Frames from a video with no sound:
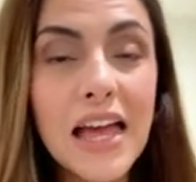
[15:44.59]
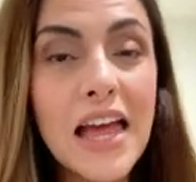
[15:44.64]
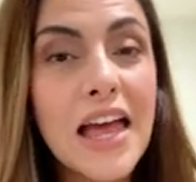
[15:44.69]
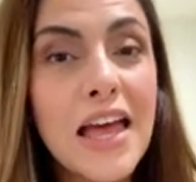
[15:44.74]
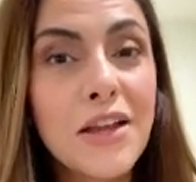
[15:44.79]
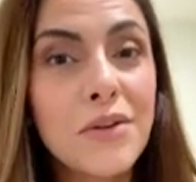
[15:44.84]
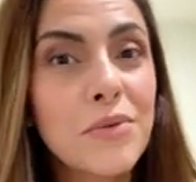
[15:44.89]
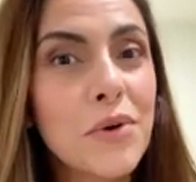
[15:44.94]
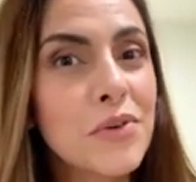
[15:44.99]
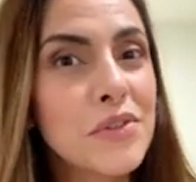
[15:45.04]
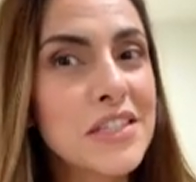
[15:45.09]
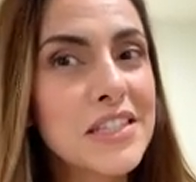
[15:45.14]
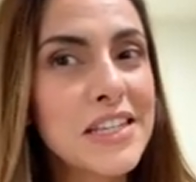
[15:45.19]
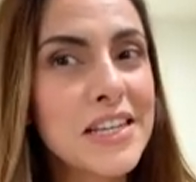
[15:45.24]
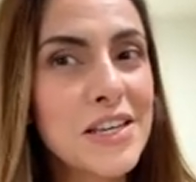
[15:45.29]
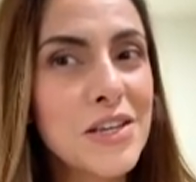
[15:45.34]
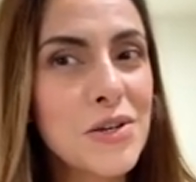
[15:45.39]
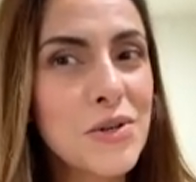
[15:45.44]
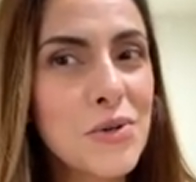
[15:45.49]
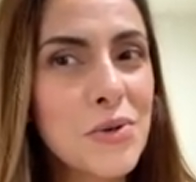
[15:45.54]
And we'll
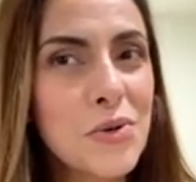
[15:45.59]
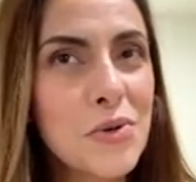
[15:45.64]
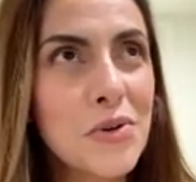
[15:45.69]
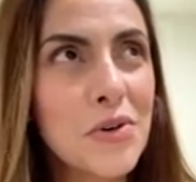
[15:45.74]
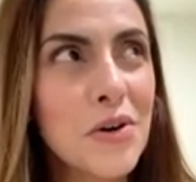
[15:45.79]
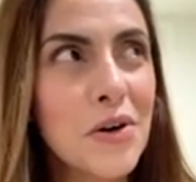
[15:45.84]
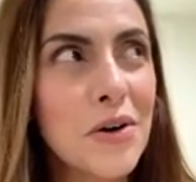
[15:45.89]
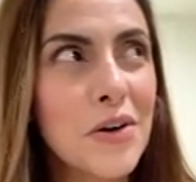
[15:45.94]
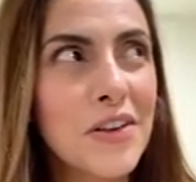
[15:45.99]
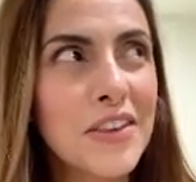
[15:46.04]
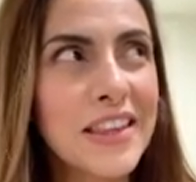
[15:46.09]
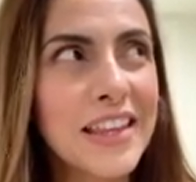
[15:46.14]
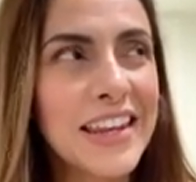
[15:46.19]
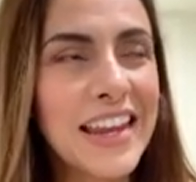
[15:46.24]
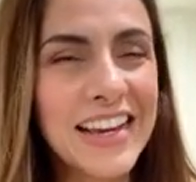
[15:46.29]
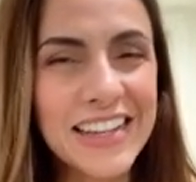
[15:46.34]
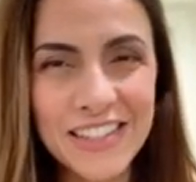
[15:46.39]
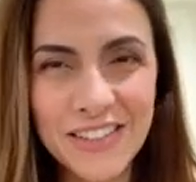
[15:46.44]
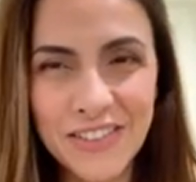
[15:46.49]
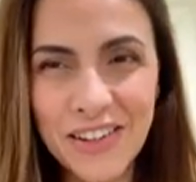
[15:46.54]
see you on the
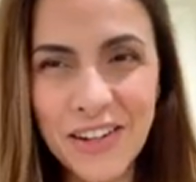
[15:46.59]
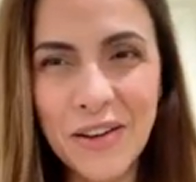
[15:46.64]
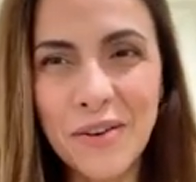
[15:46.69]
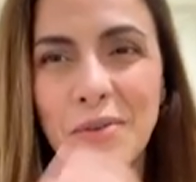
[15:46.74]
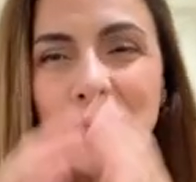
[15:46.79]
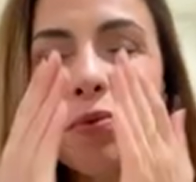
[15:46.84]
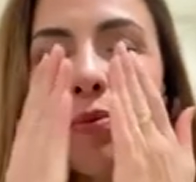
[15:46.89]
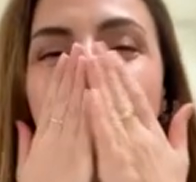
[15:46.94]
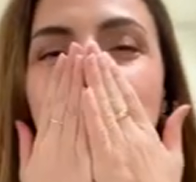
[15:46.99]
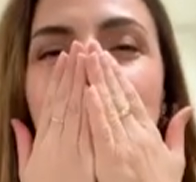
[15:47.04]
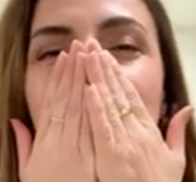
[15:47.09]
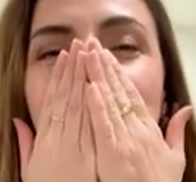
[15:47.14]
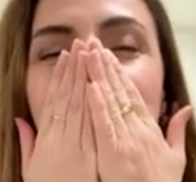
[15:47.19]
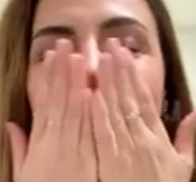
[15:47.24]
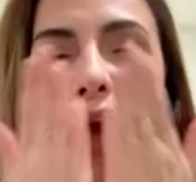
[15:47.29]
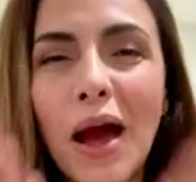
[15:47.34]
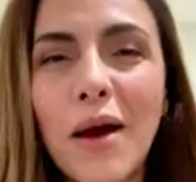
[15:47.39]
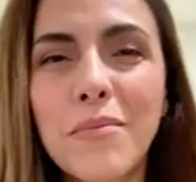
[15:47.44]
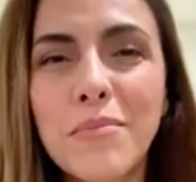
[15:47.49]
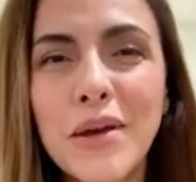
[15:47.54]
next video.
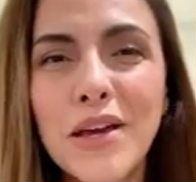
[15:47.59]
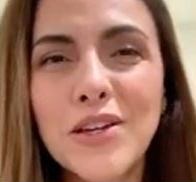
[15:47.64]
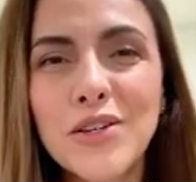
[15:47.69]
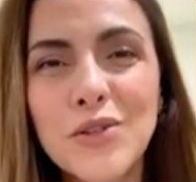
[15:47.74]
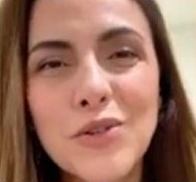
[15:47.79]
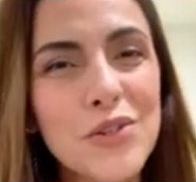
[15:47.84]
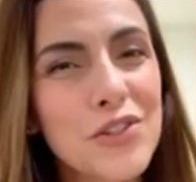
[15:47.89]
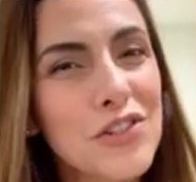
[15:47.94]
Beijo,